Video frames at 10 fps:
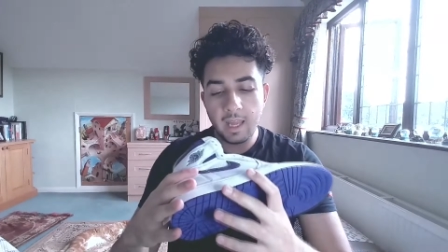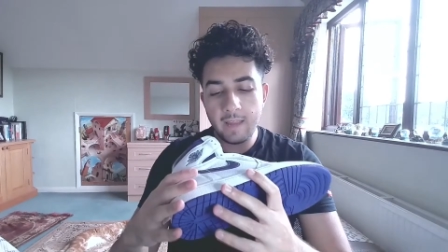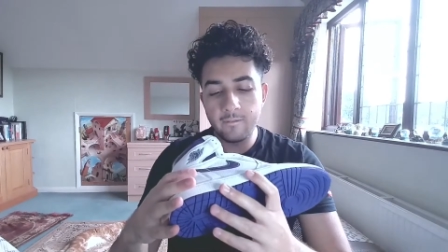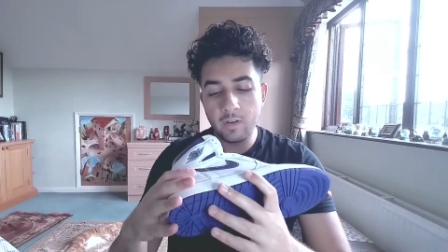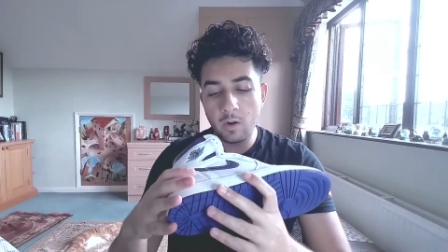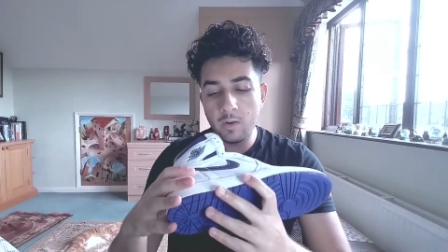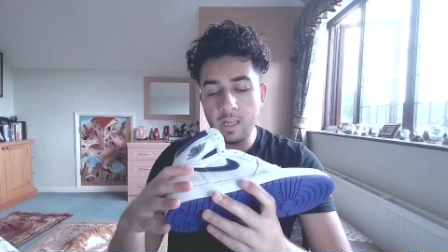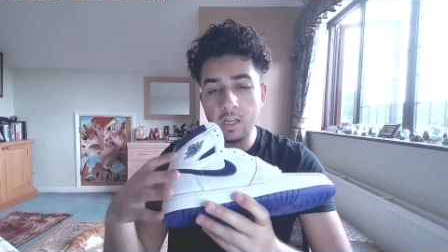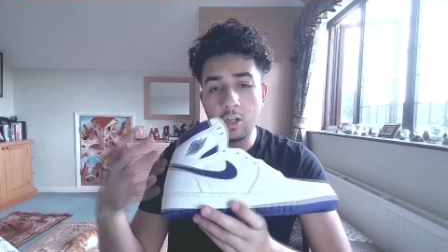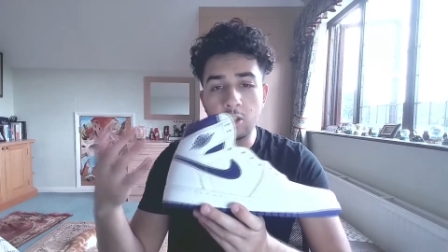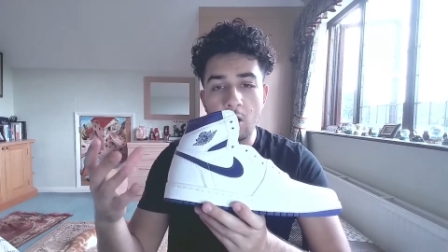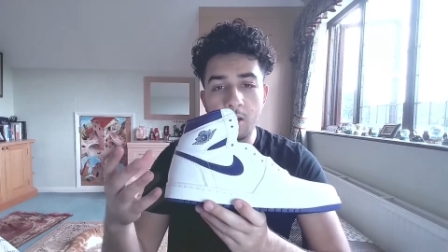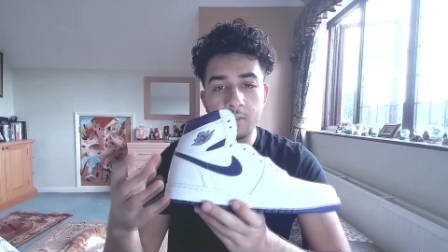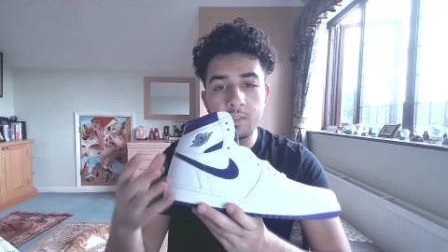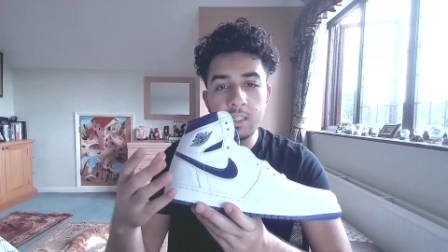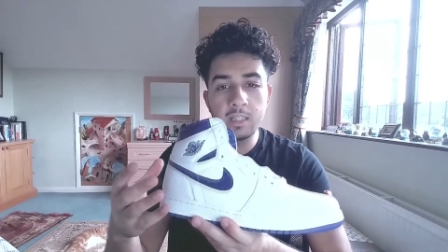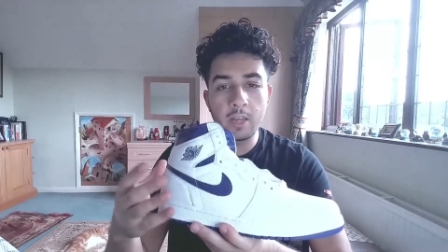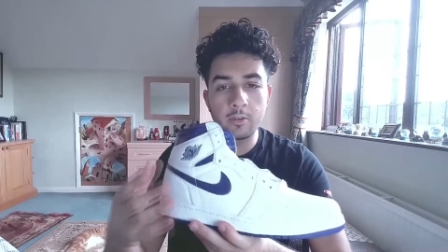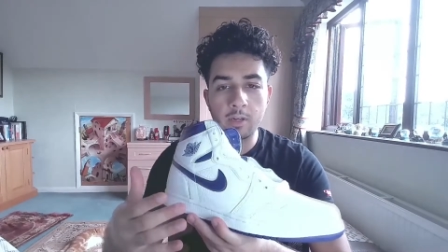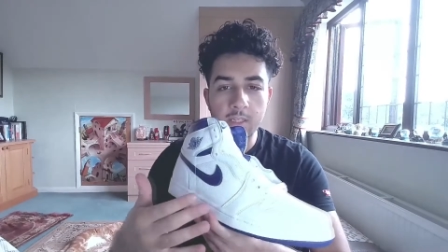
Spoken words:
a very glossy leather.